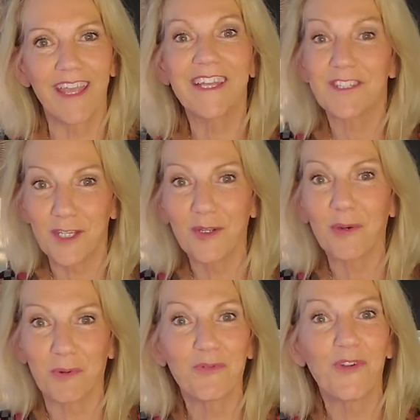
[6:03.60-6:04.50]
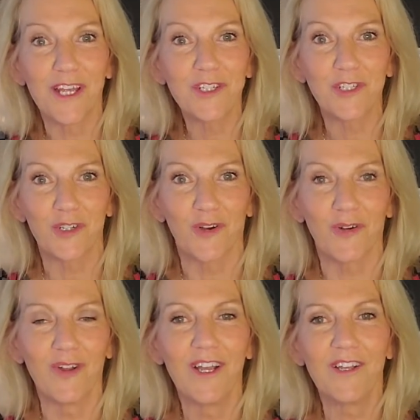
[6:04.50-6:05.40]
is that you're professional.
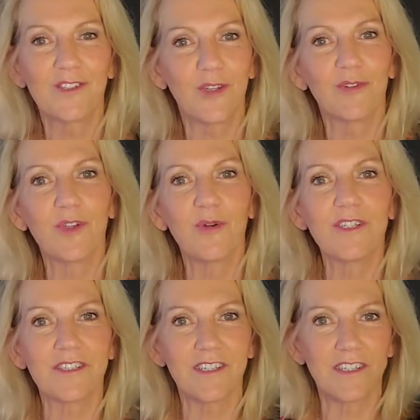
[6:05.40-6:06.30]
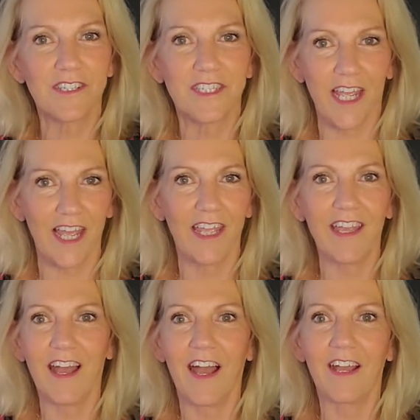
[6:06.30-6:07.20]
So you'll notice that today
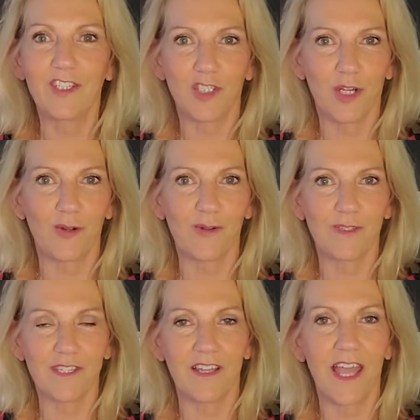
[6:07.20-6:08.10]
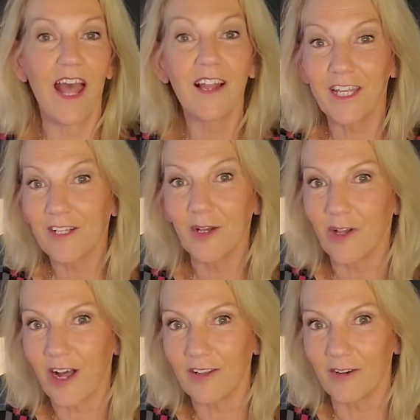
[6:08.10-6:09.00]
I chose Ellieglow
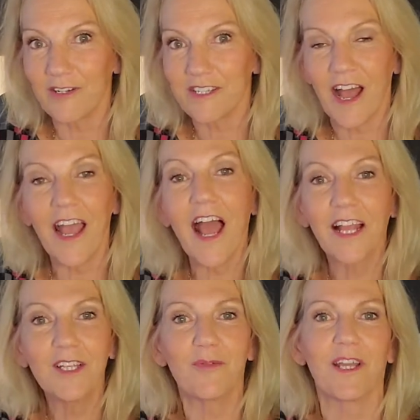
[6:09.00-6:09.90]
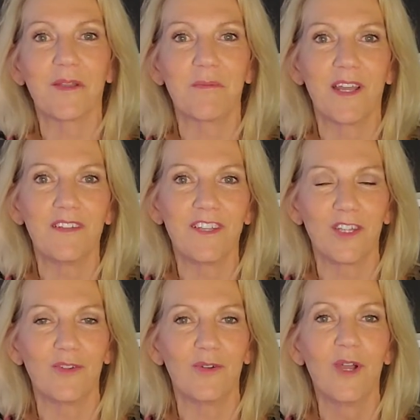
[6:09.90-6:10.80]
colors. I highly recommend that
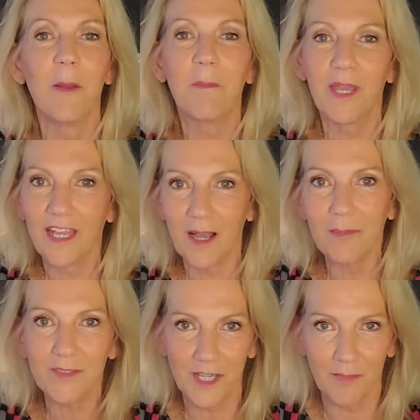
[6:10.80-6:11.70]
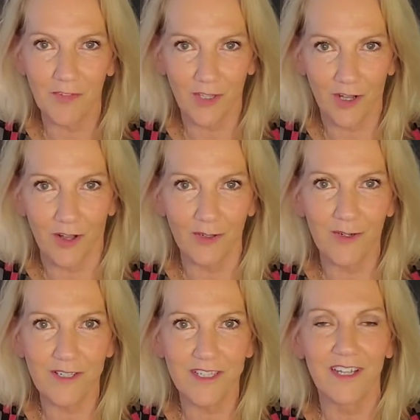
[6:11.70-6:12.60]
you pick up some of the
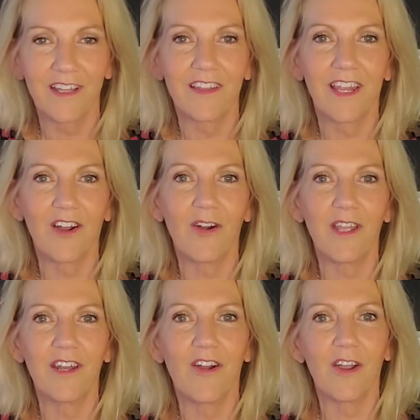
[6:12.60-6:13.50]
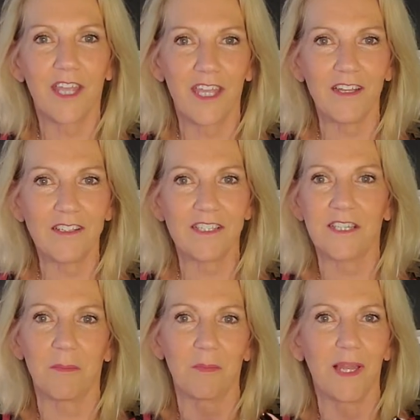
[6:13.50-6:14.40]
colors that are in our kits,
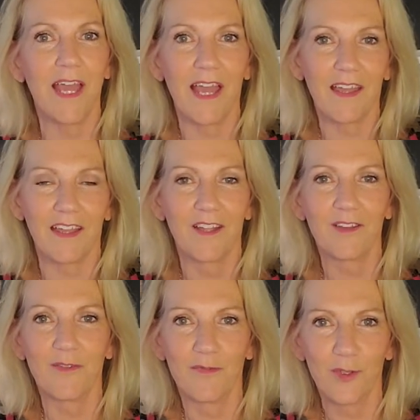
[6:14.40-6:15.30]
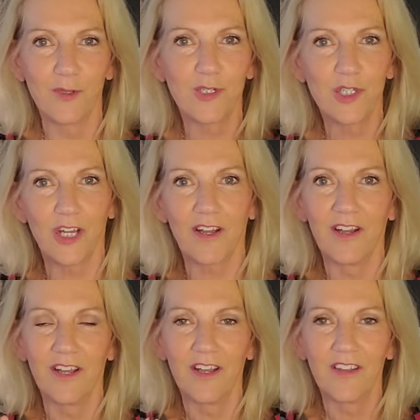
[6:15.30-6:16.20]
the black, the fuchsia,
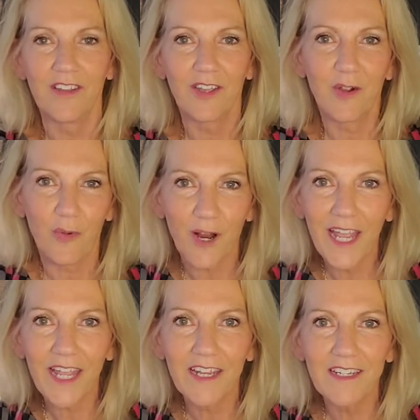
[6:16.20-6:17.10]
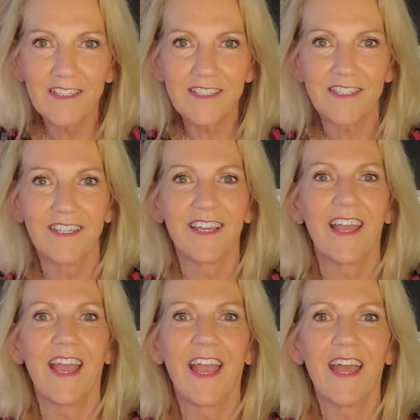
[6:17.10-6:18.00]
the grays,
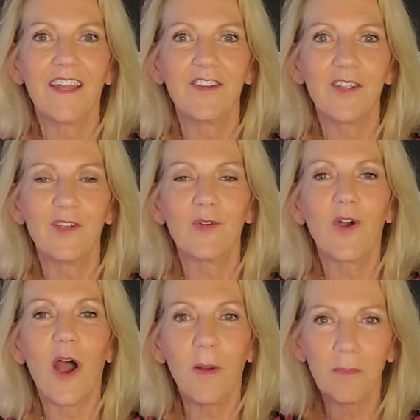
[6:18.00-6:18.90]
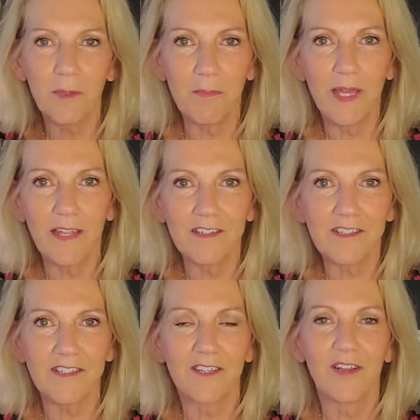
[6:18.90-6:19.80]
and you complement
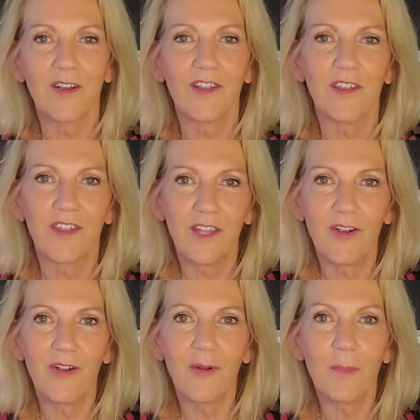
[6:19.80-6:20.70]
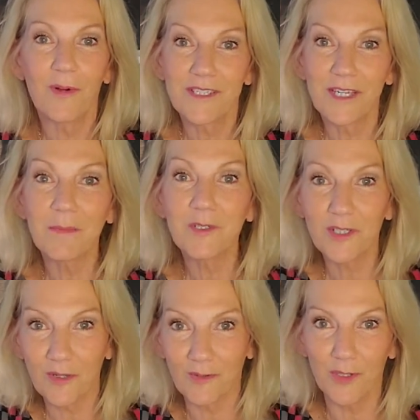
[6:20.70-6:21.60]
their perception
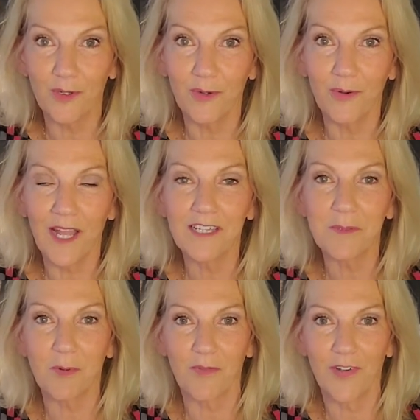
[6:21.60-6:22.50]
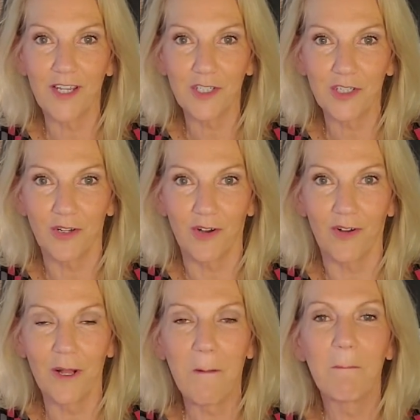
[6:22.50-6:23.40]
of you as a
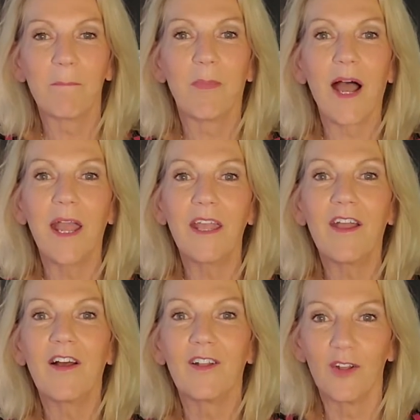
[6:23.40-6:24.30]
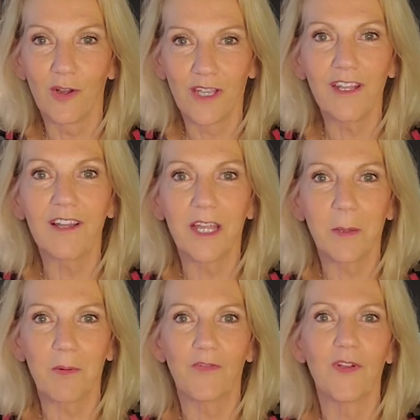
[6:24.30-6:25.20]
professional by looking like a
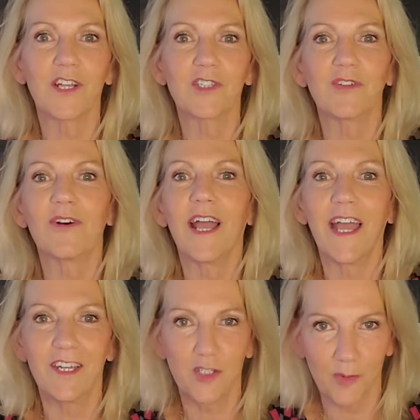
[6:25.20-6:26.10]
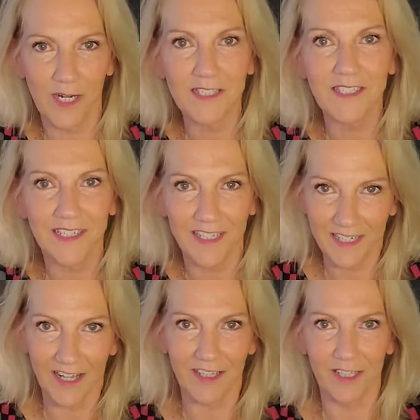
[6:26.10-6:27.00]
professional and dressing in
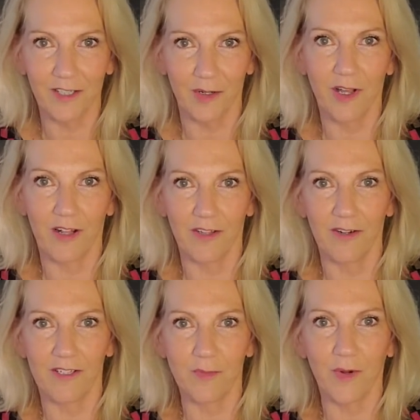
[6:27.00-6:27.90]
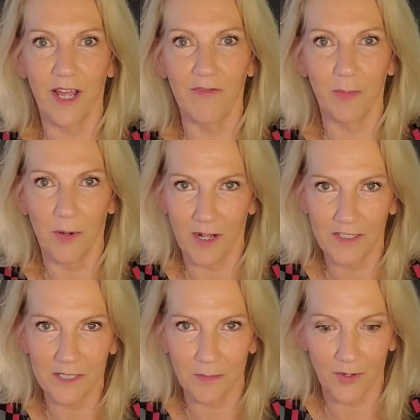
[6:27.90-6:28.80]
Ellieglow colors whenever
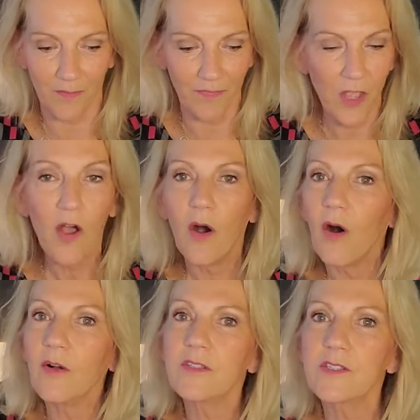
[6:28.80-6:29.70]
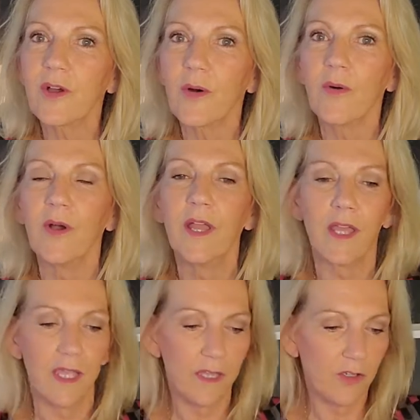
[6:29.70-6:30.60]
possible. Also,
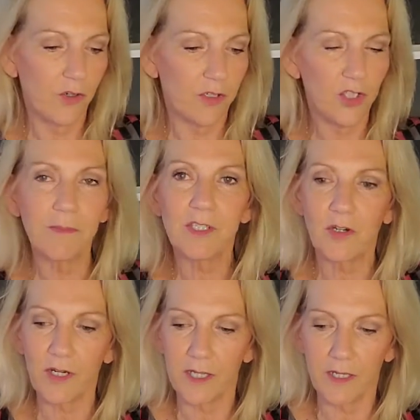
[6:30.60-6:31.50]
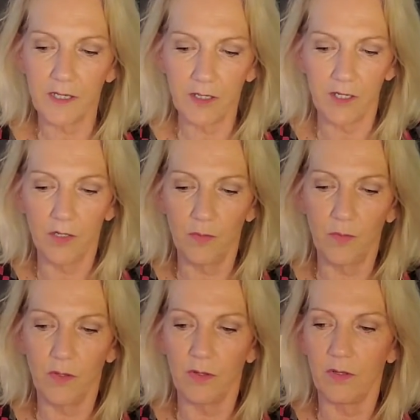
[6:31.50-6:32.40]
in your Jumpstart kit, you
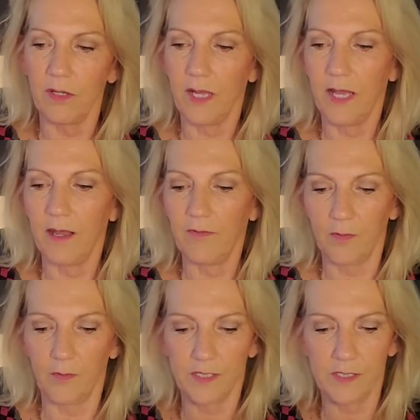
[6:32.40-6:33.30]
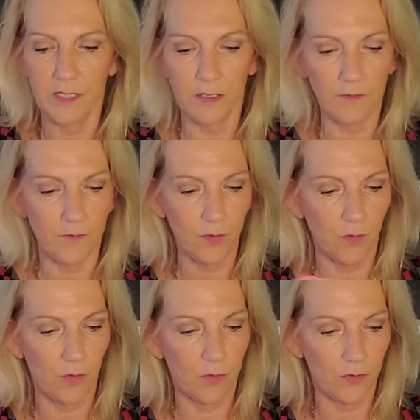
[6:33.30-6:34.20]
will have received, if you
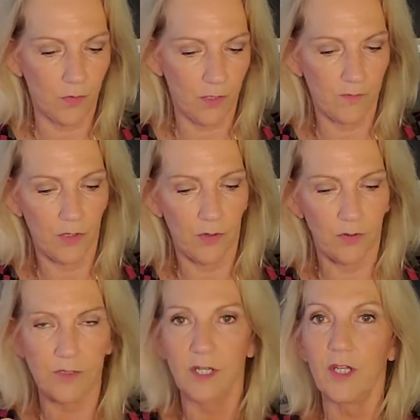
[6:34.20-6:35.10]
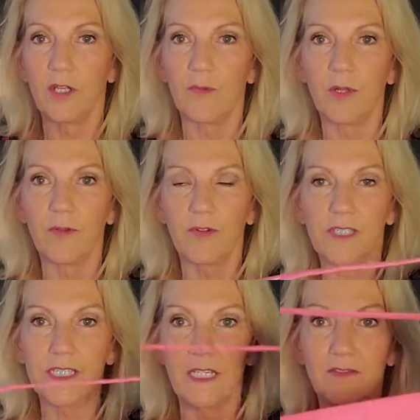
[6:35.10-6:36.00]
ordered one of those, you will have received